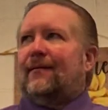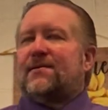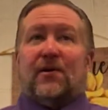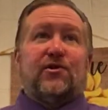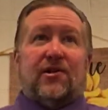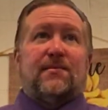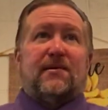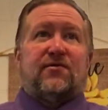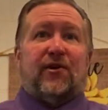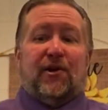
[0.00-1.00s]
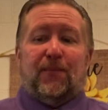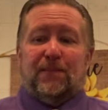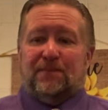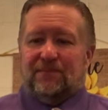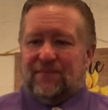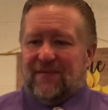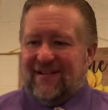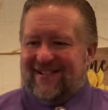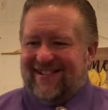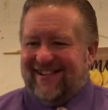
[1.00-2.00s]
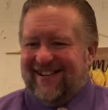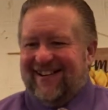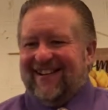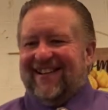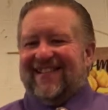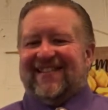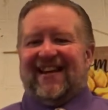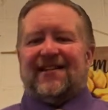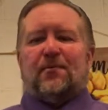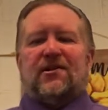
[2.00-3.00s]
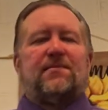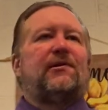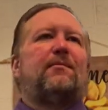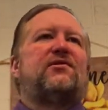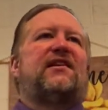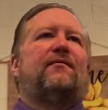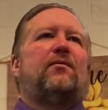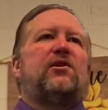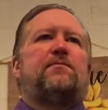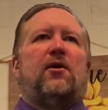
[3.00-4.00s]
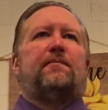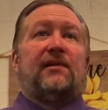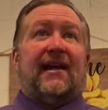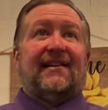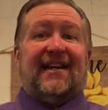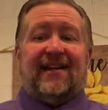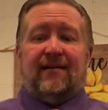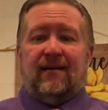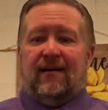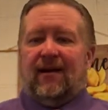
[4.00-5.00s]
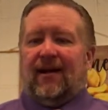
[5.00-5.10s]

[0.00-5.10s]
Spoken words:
Spiritualism is for you. Think to principle number 7, which put plainly,